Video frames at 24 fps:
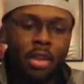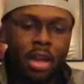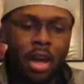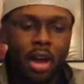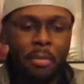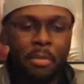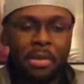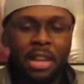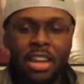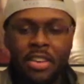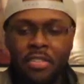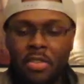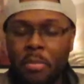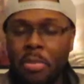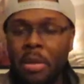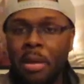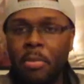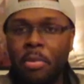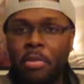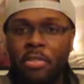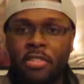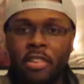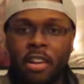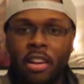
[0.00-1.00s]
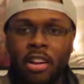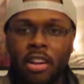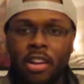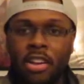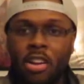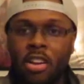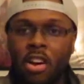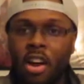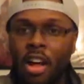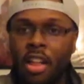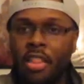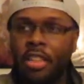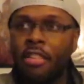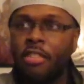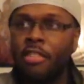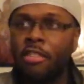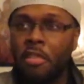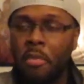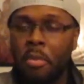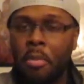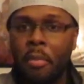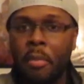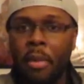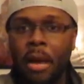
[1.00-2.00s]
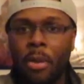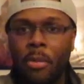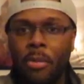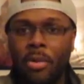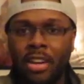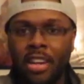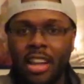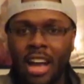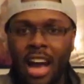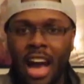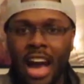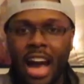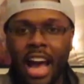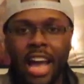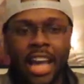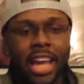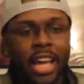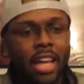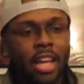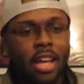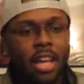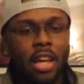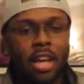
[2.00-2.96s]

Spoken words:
And even people started to call that Superman would die